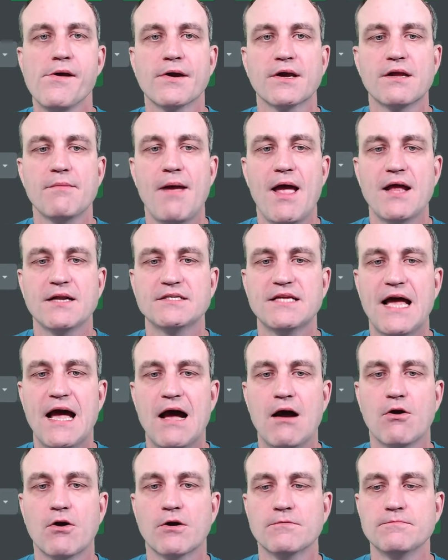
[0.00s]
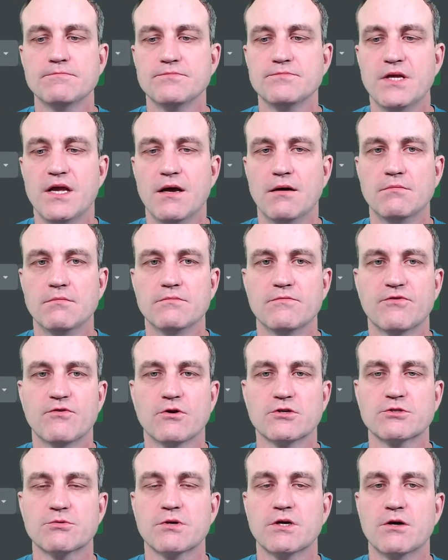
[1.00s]
Command Tower, yep, of
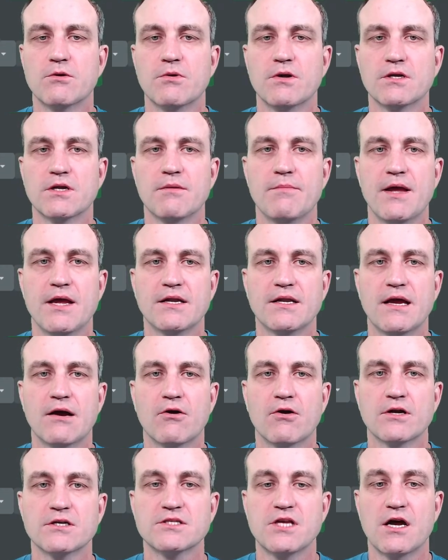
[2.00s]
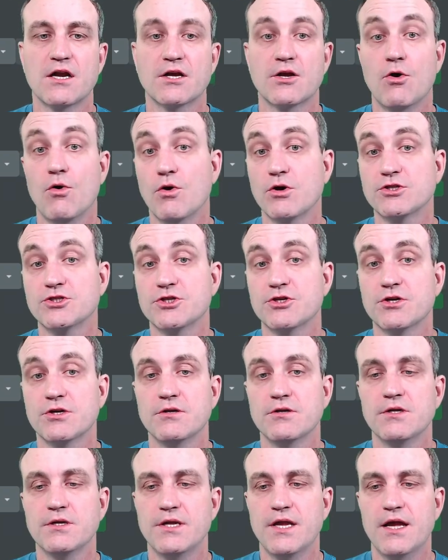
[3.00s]
course we're going to run Command Tower. Exotic
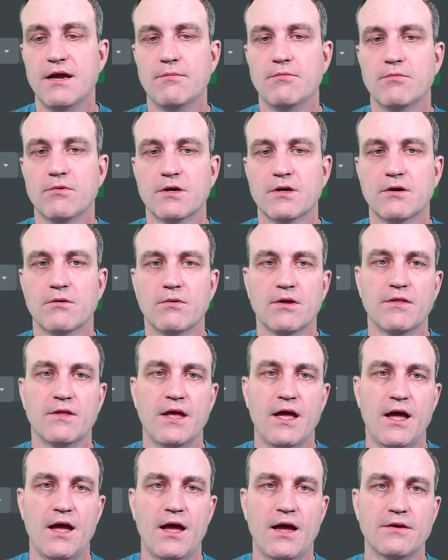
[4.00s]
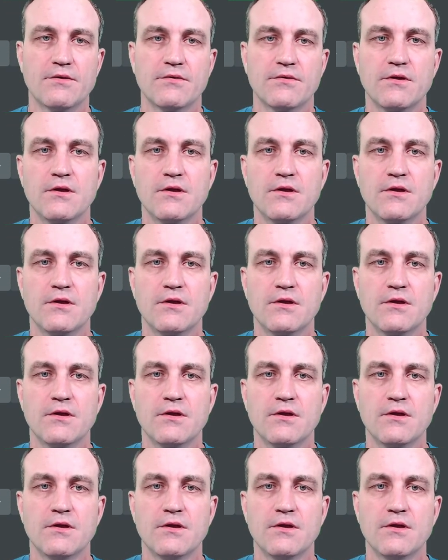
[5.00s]
Orchard, yep, we're going to run that.